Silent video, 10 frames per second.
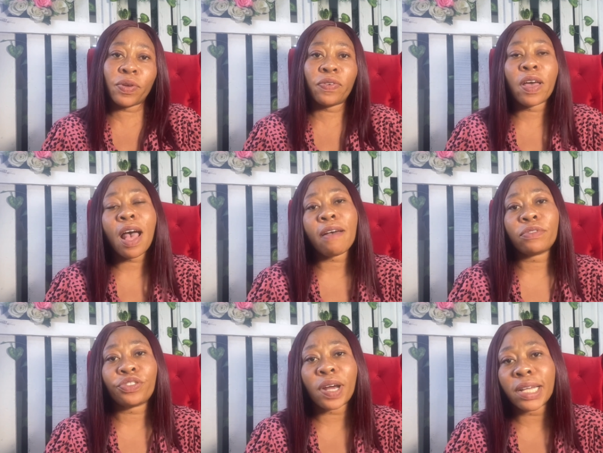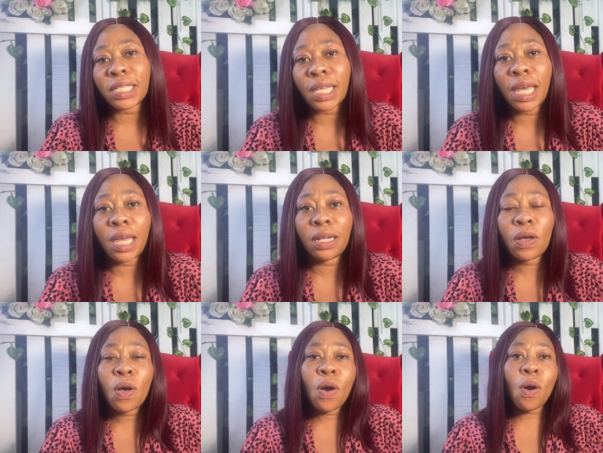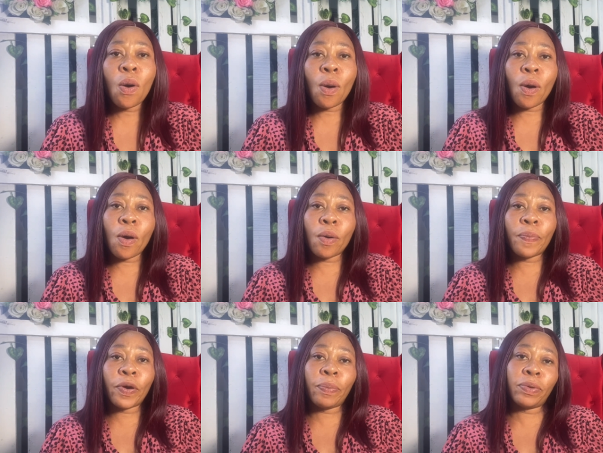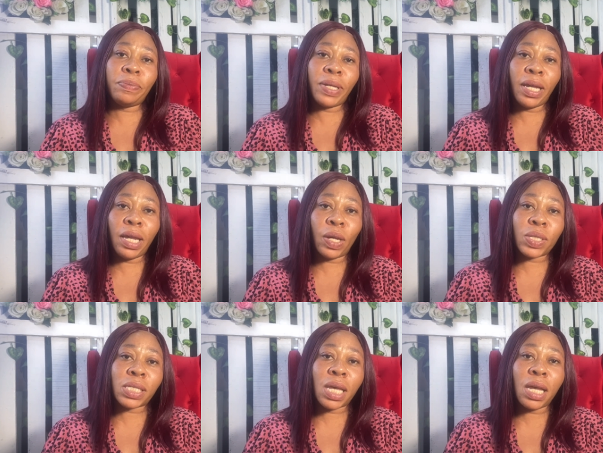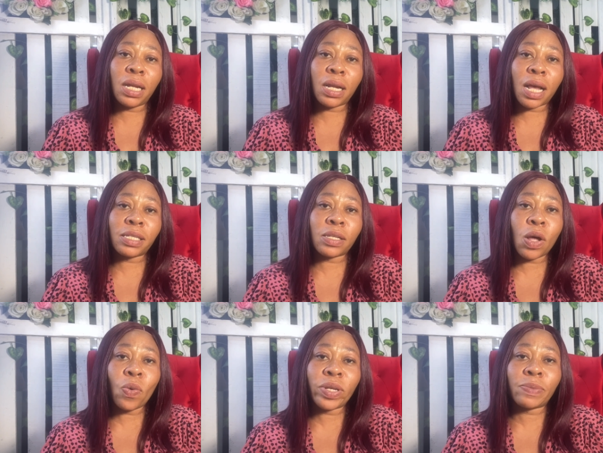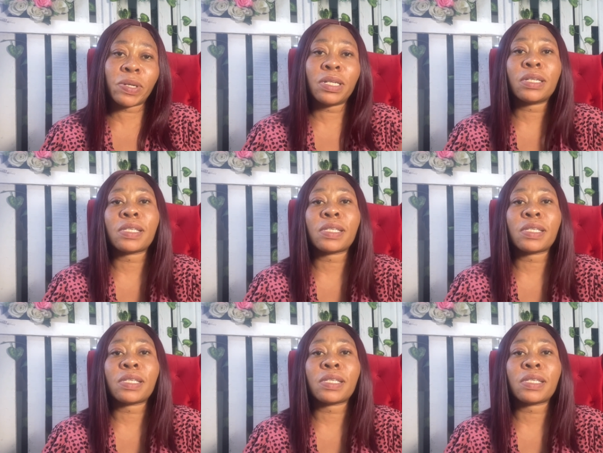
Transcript: So if you have dry skin or probably your skin has always been the